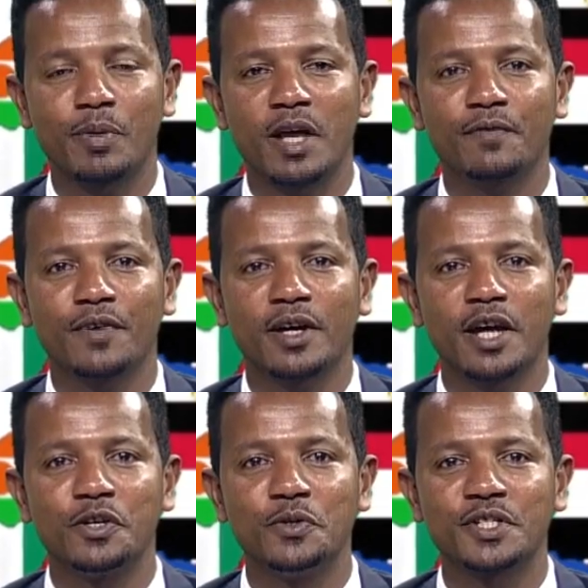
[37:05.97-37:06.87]

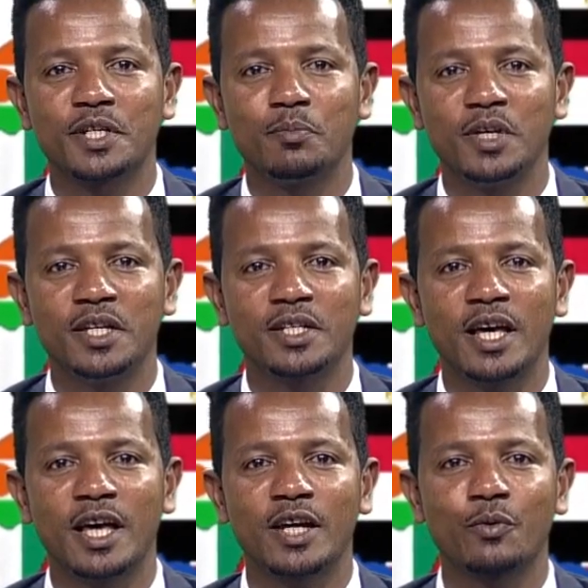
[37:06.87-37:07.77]
Pan-African Youth Summit,
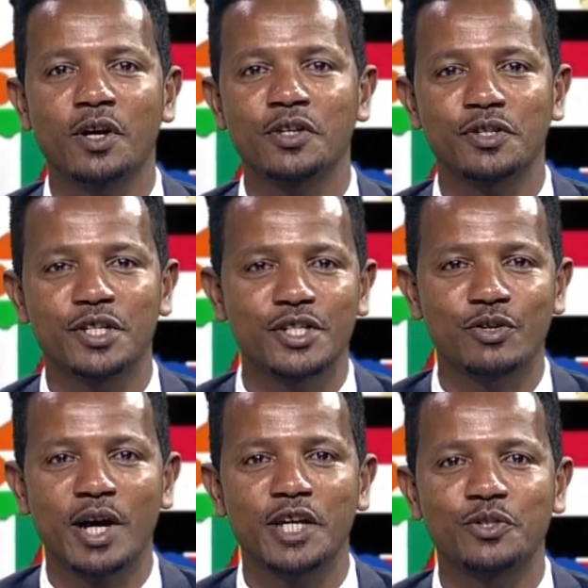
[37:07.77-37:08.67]
and we also
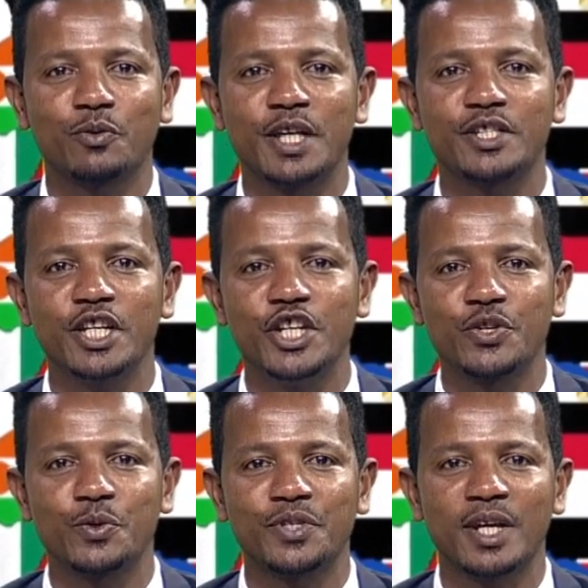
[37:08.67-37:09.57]
just tried to raise
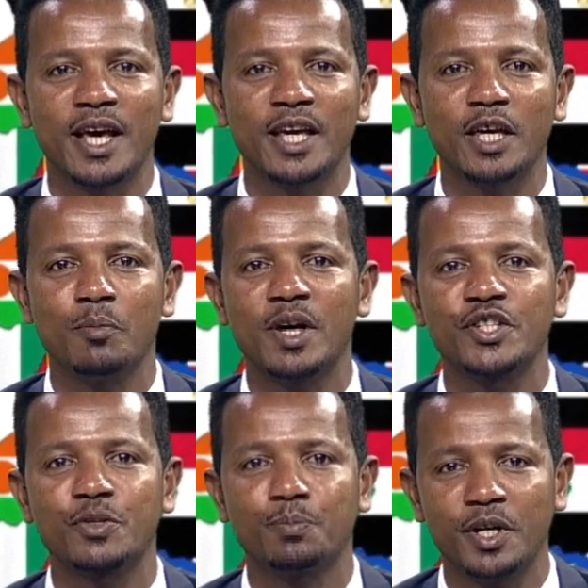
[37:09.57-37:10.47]
issues like
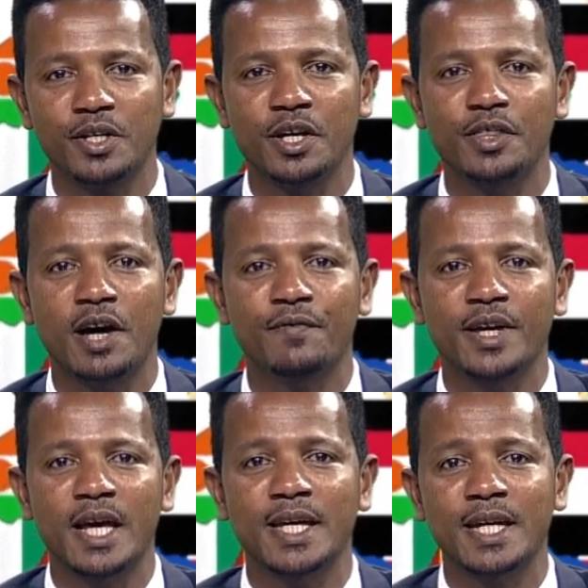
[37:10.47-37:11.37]
emancipating the
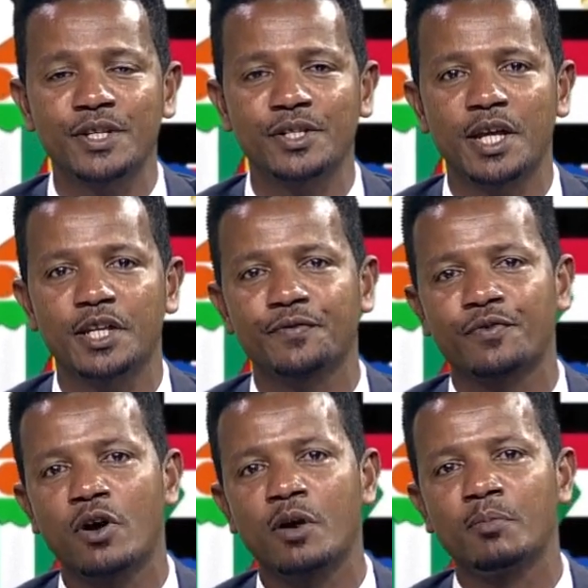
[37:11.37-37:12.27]
African continent
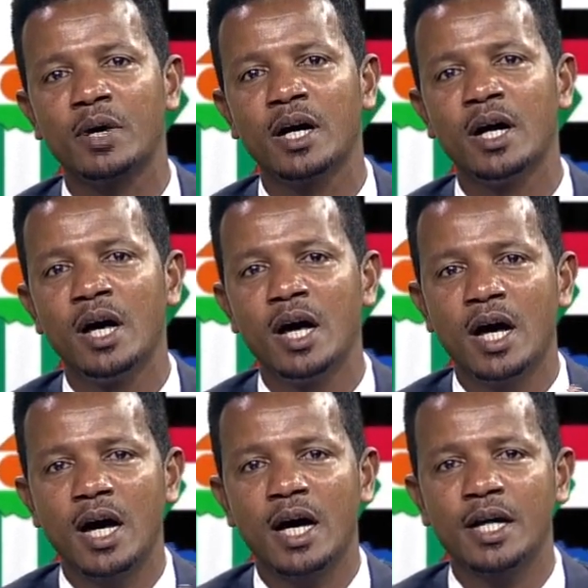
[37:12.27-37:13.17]
from
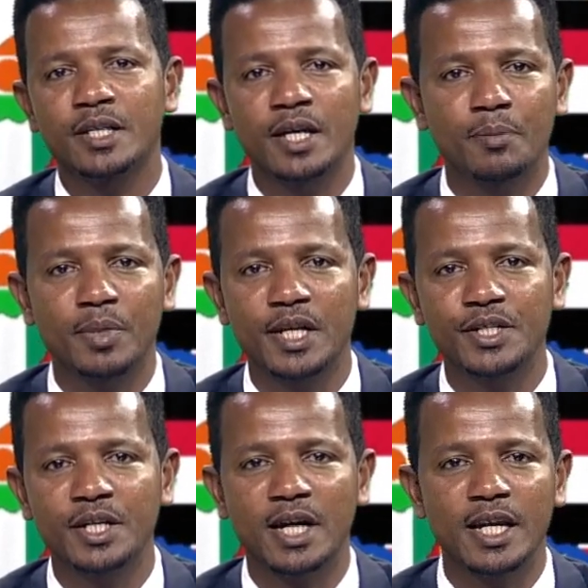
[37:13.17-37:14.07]
the
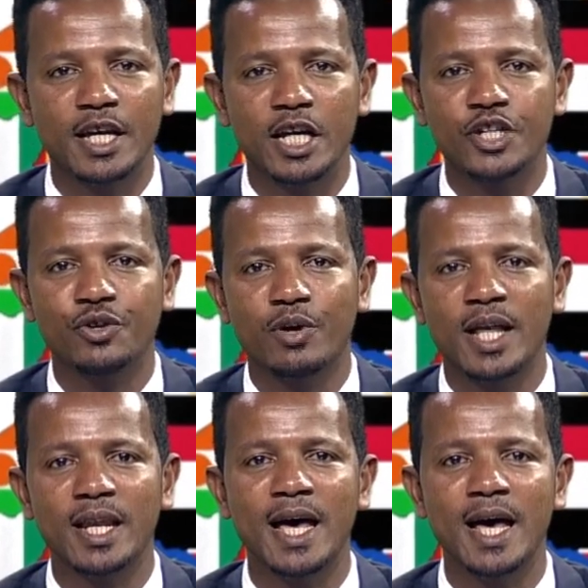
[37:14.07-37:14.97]
political,
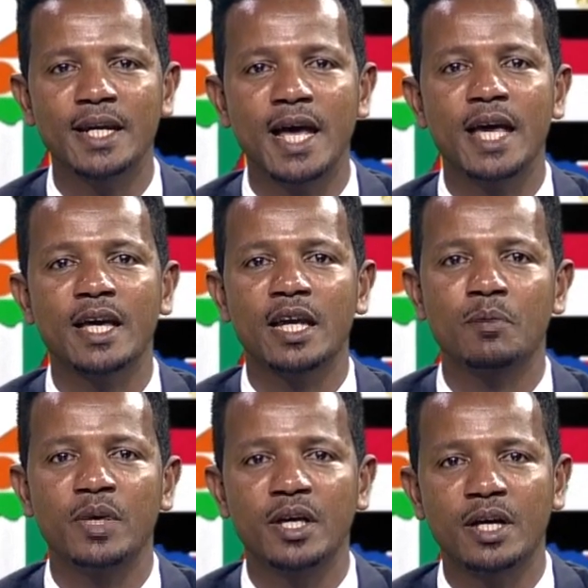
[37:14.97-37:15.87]
cultural, and
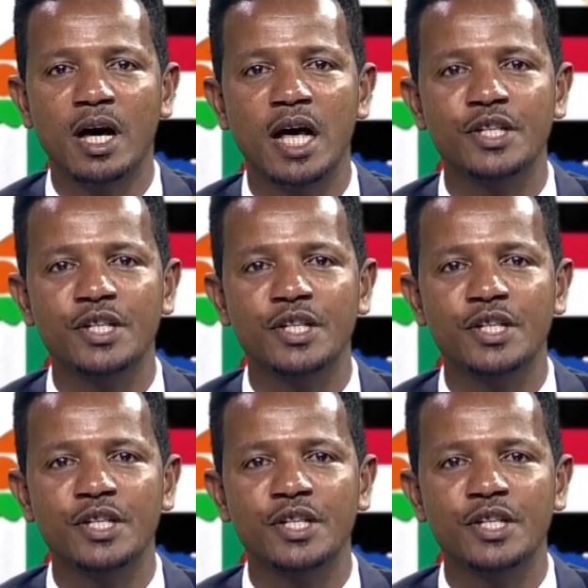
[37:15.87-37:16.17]
economic